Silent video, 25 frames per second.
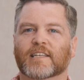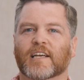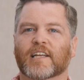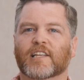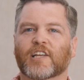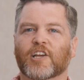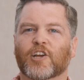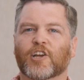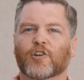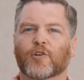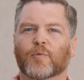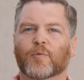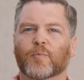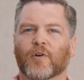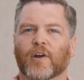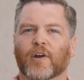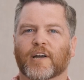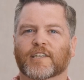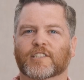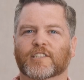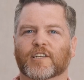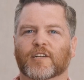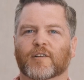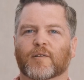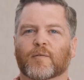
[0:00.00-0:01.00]
in the
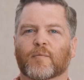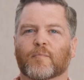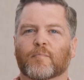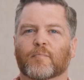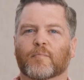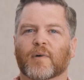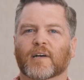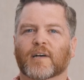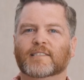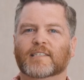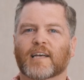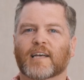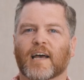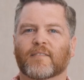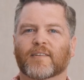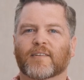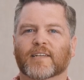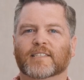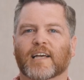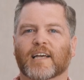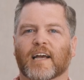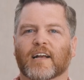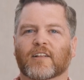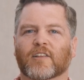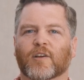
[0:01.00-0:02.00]
enumeration must have
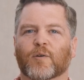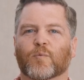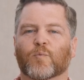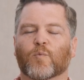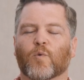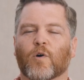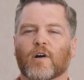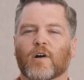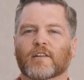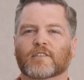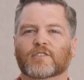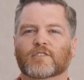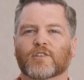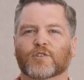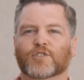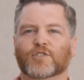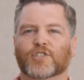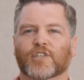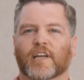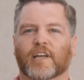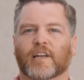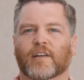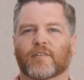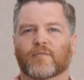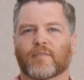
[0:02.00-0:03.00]
exactly one
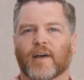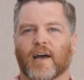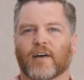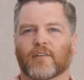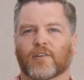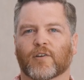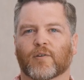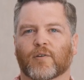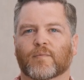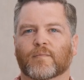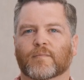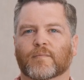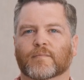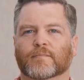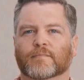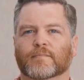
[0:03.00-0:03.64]
associated value.